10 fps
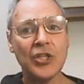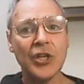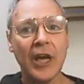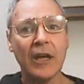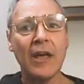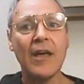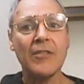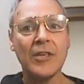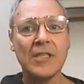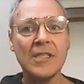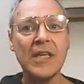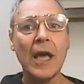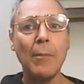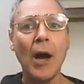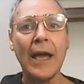data check, the
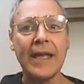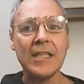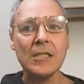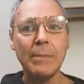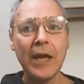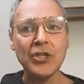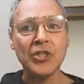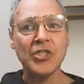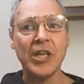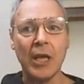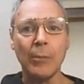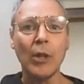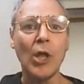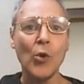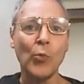CMI inspections
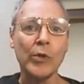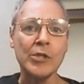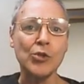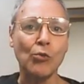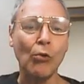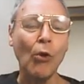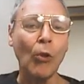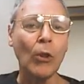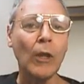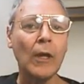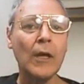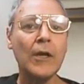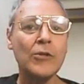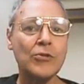table will scroll